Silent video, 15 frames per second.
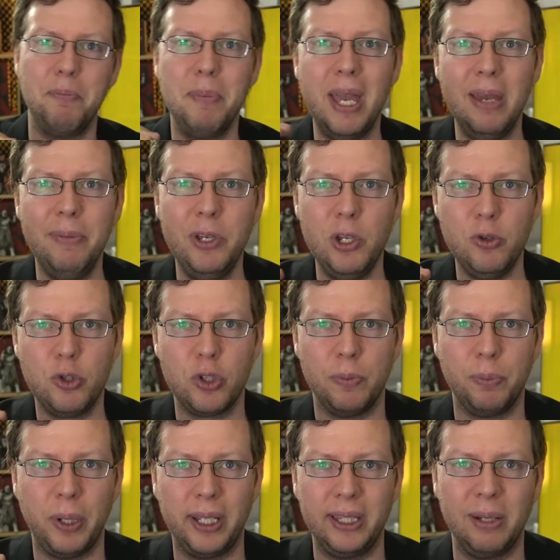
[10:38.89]
Maybe you
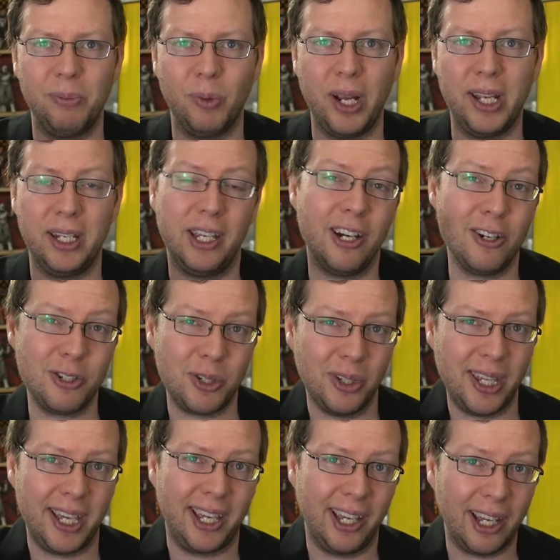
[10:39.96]
should bring them right here so
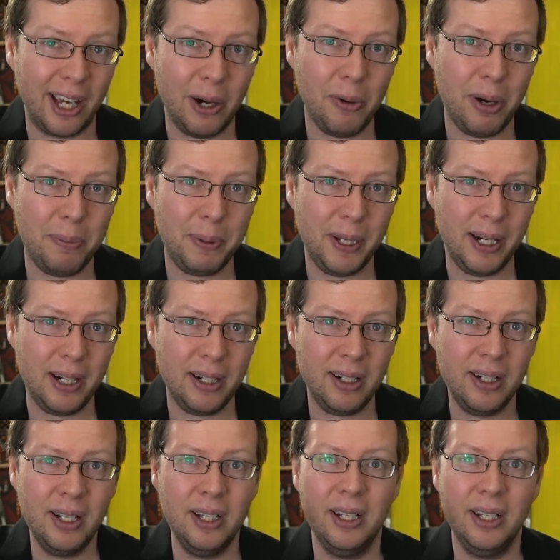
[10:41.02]
they can go up here.